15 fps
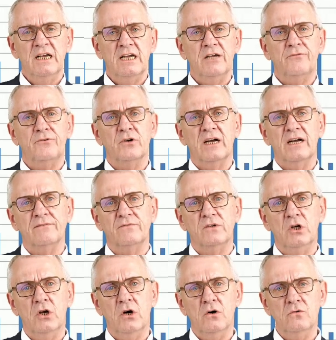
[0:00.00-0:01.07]
if you have
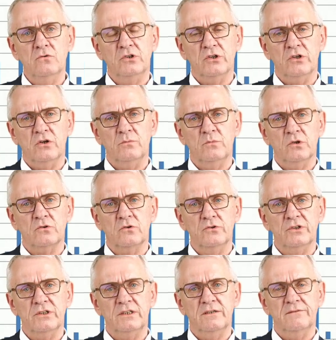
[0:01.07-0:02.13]
low thermal
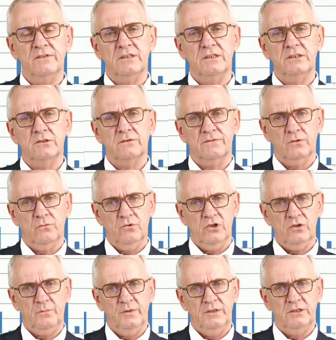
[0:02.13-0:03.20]
conductivities of the
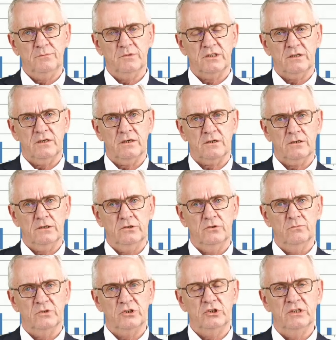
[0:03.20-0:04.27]
workpiece material
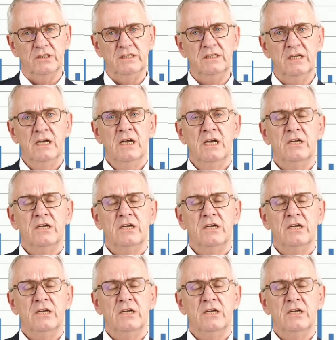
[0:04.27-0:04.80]
you machine,